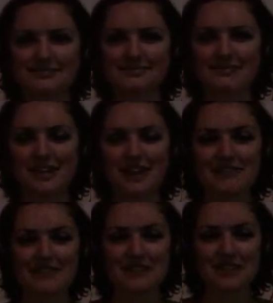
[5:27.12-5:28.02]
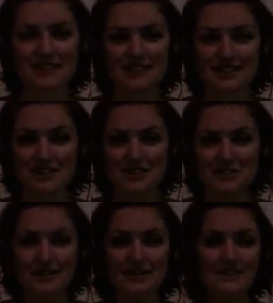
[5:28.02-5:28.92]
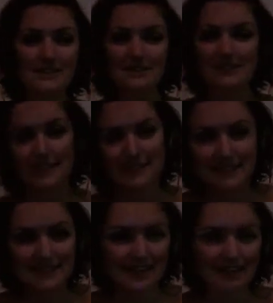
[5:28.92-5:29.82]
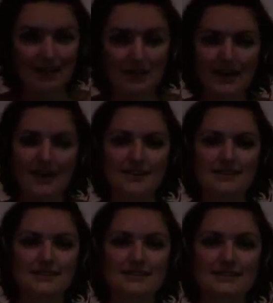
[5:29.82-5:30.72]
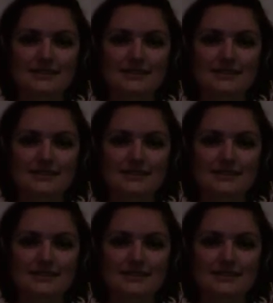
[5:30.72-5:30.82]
you haven't gotten to because of giving to everyone else?